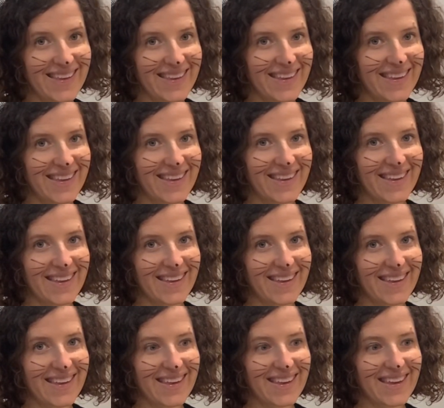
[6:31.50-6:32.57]
to uh,
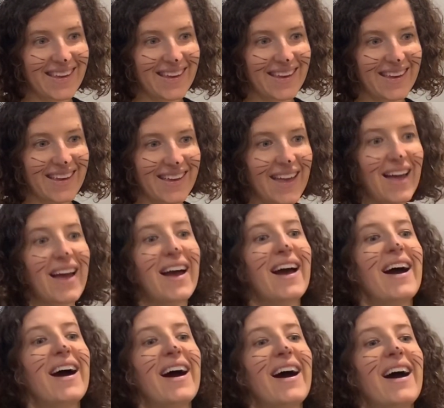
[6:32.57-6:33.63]
pick out a cake for her
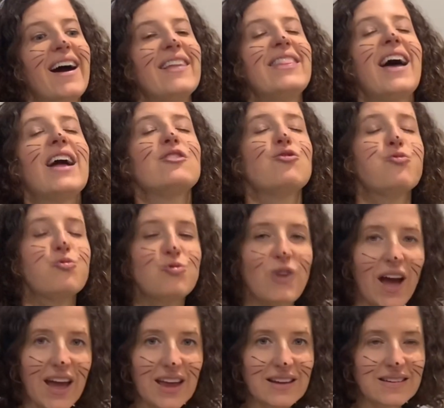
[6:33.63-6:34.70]
birthday. That's
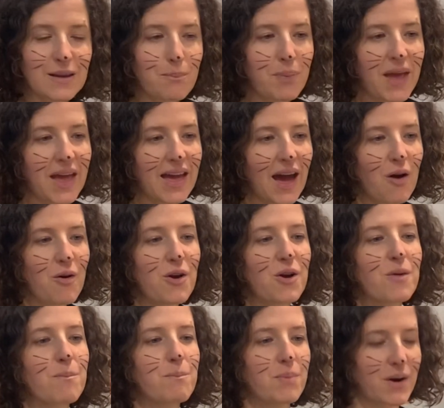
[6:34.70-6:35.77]
right, to pick out
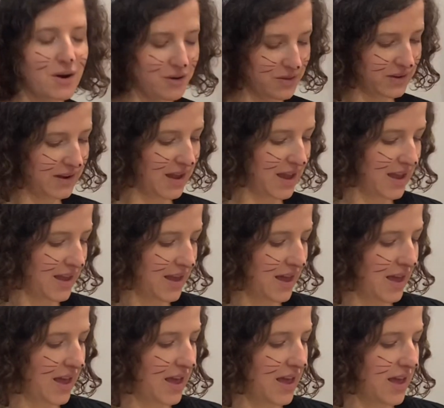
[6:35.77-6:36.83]
her birthday
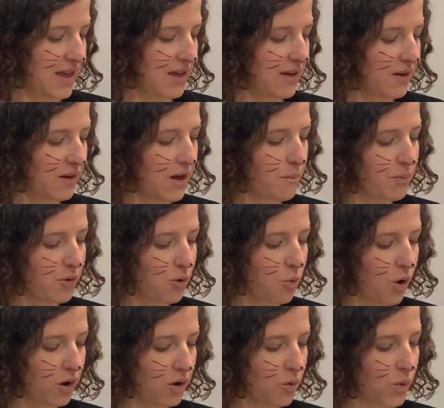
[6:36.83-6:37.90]
cake. Couple qu
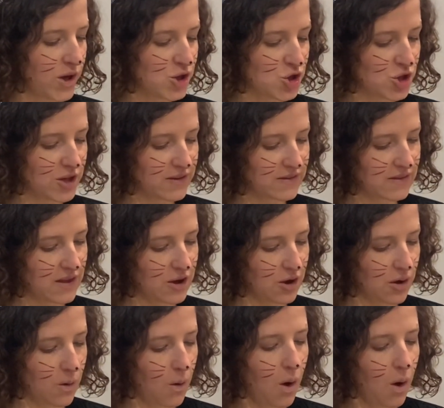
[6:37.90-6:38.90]
questions here.